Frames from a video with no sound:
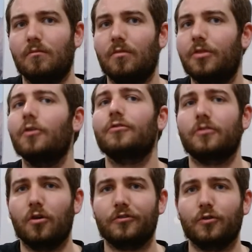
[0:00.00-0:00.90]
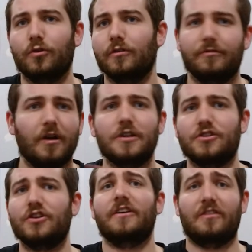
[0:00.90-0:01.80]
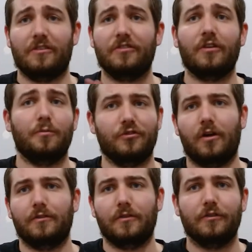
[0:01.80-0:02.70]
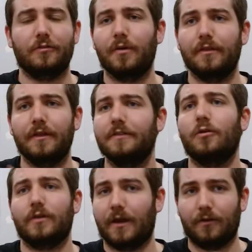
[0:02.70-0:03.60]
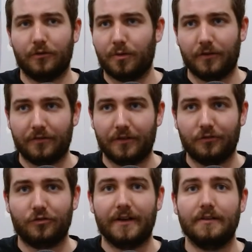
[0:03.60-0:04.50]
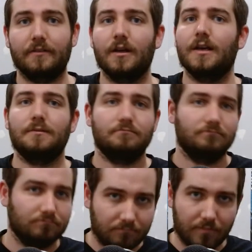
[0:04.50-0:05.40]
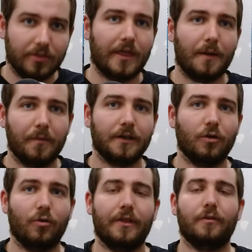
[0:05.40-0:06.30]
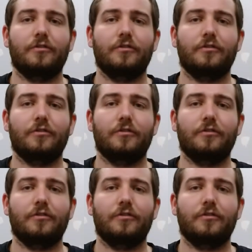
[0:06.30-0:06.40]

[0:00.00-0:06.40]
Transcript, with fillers: Those are all sort of adjacent subgenres, but they don't count as part of this trend. That might go without